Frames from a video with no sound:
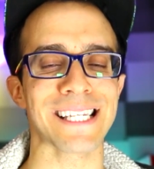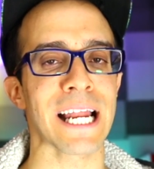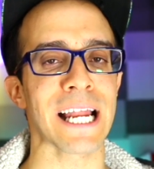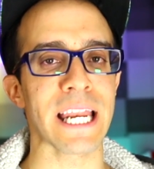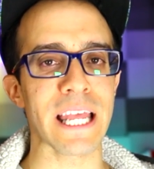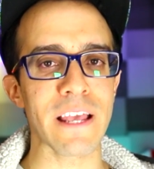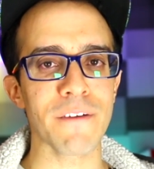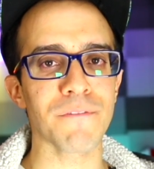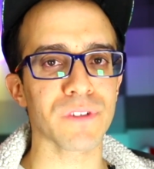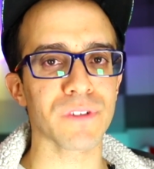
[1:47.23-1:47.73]
And
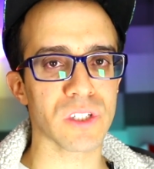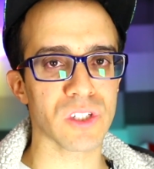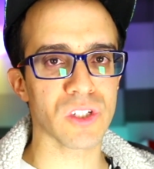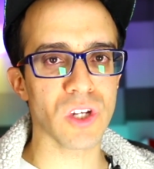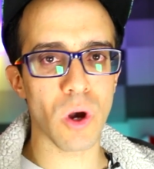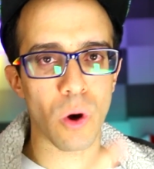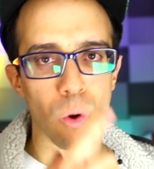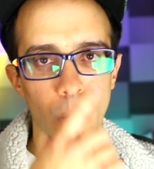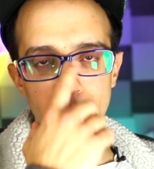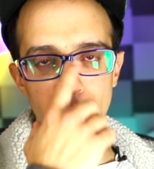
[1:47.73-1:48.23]
if
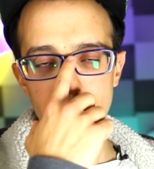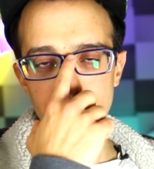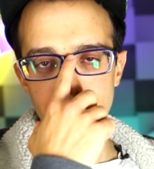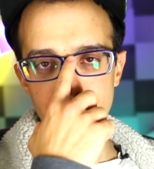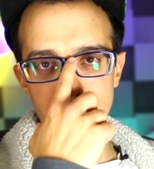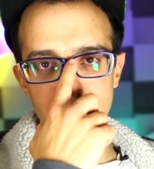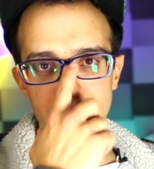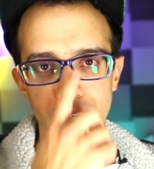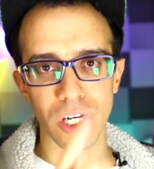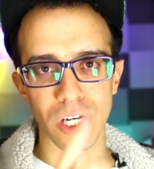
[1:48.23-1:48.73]
so, if
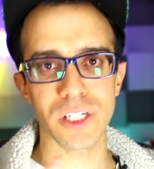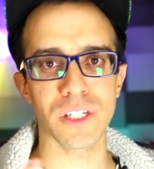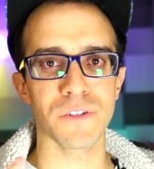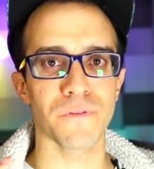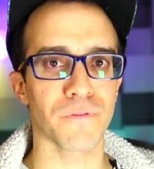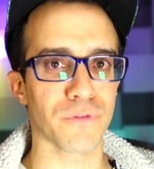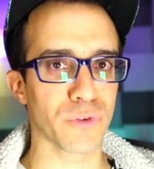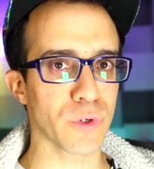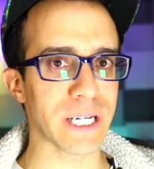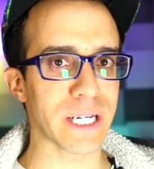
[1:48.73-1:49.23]
it does
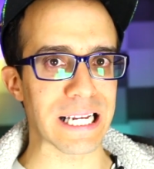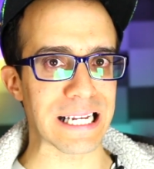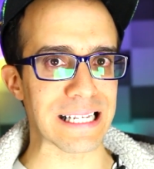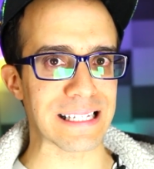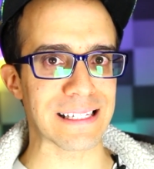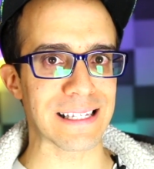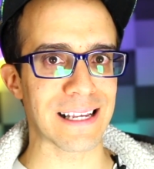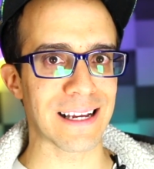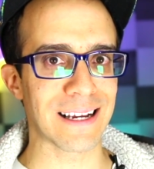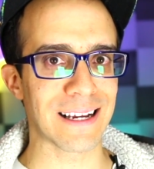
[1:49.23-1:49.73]
freeze,
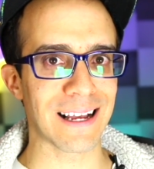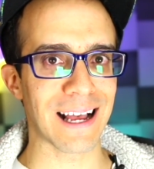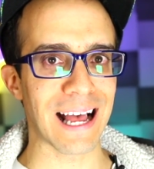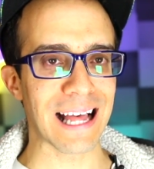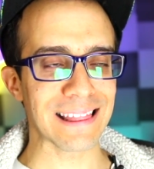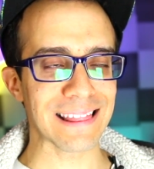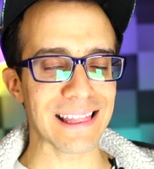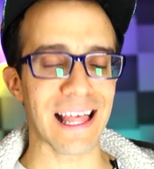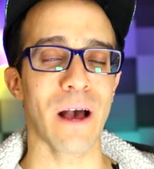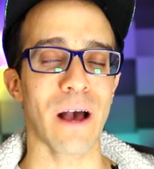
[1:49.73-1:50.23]

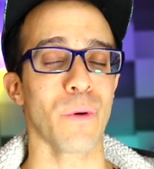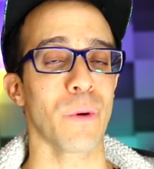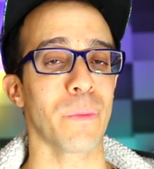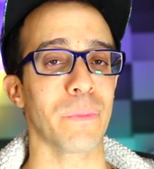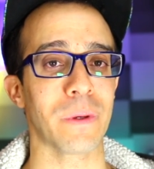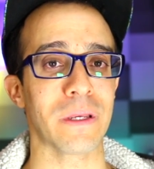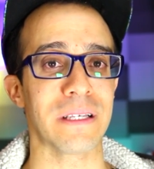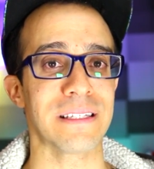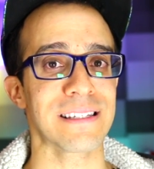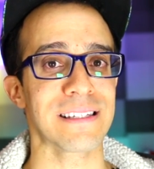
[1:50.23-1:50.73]
that would
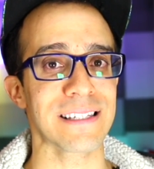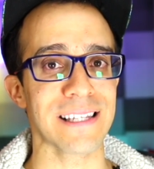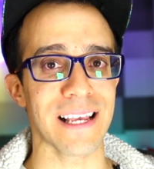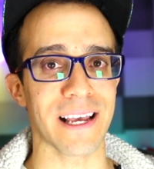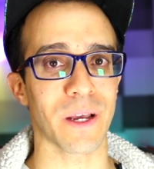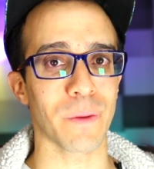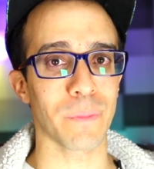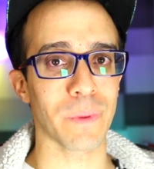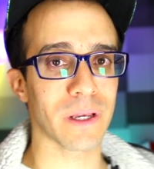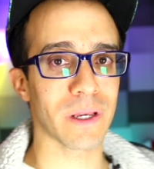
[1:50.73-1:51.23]
be
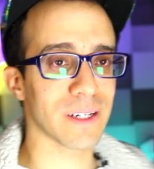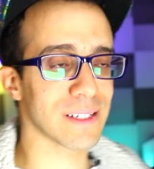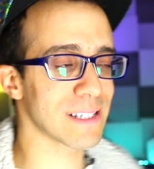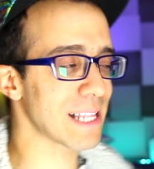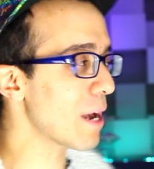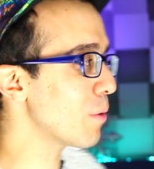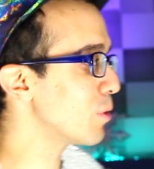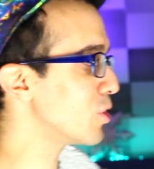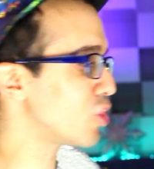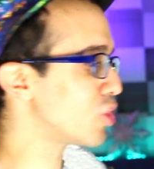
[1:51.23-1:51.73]
sick because
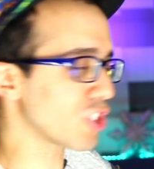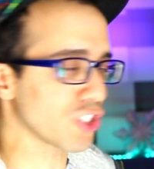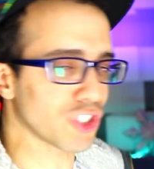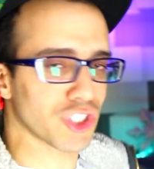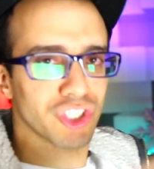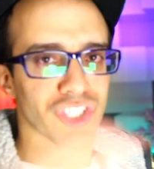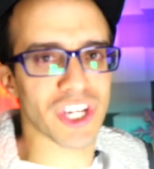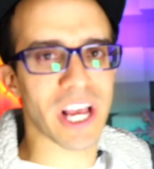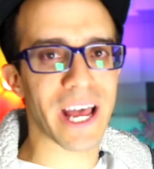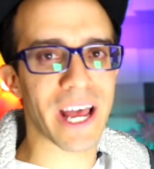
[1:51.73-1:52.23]
that would just
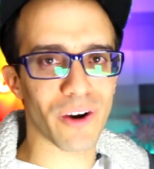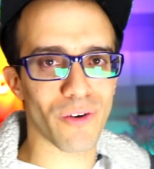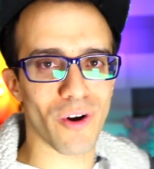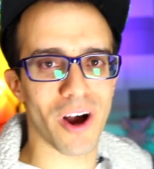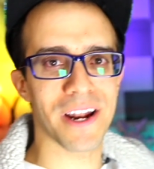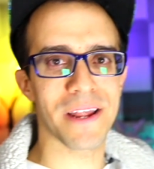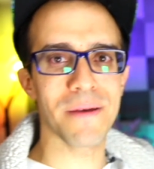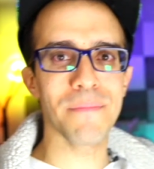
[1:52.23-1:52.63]
shatter on